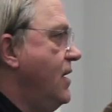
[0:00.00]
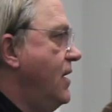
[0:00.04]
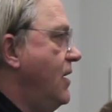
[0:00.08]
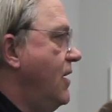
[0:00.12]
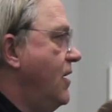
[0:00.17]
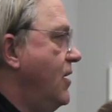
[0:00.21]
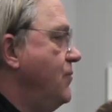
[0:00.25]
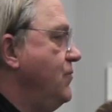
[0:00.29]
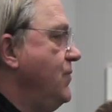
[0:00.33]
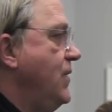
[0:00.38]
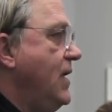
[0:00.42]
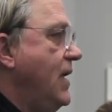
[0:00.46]

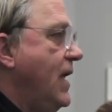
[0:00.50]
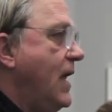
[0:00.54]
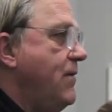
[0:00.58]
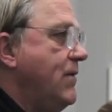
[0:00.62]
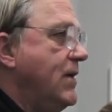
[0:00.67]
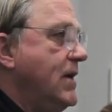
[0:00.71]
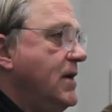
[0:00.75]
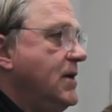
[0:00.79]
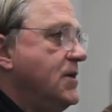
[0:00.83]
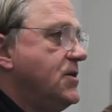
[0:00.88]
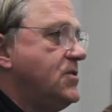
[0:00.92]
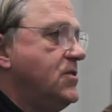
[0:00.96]
Um,
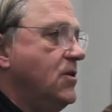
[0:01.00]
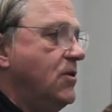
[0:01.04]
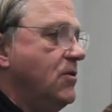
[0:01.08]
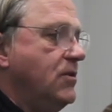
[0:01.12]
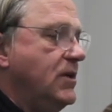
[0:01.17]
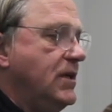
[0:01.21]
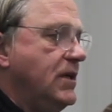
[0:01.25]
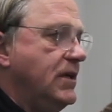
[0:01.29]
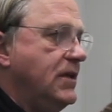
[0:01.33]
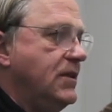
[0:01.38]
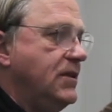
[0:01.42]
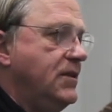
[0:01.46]
anyway,
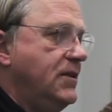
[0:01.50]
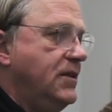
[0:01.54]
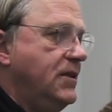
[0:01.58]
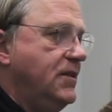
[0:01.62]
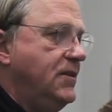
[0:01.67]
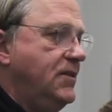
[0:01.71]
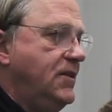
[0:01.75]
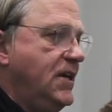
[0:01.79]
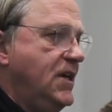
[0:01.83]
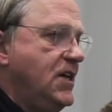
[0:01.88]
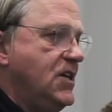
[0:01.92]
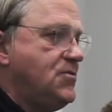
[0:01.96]
so
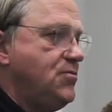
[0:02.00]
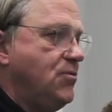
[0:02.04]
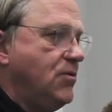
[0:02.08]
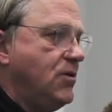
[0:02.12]
these